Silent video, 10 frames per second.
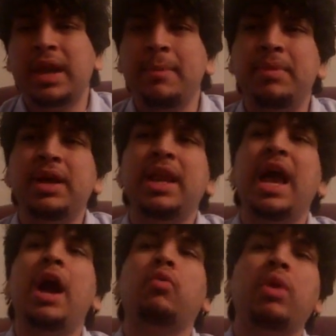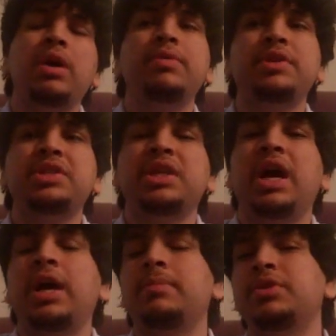But around this
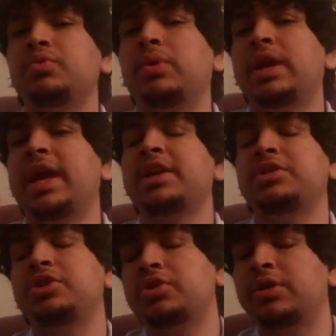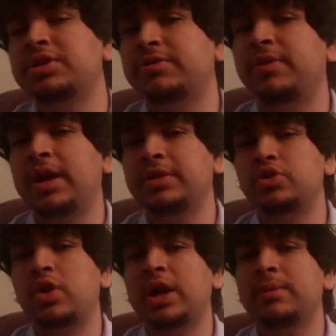time is when I actually started to find the
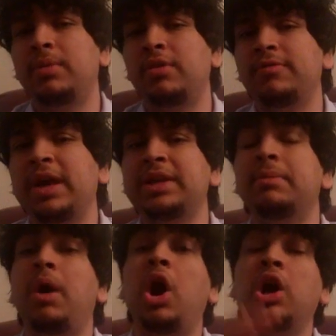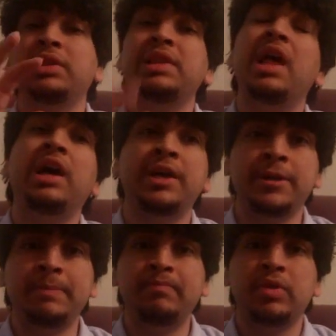Dragon Ball fandom online.
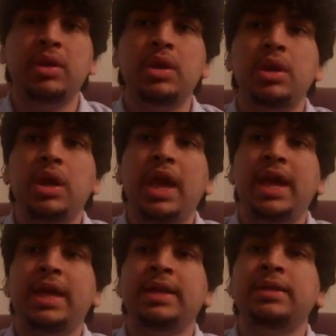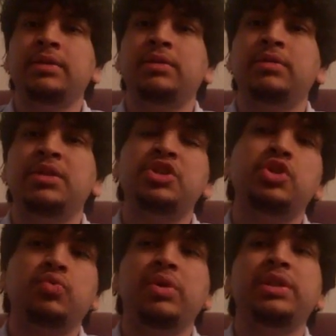And this
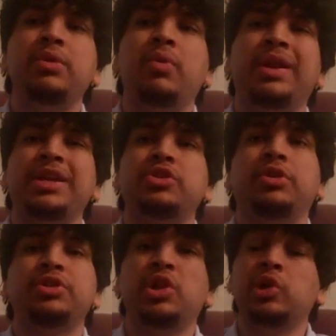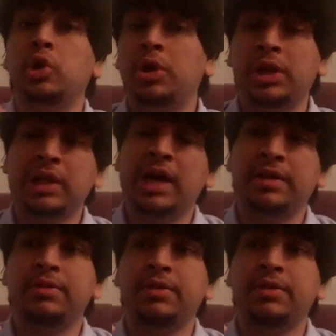is really when I started to learn a lot of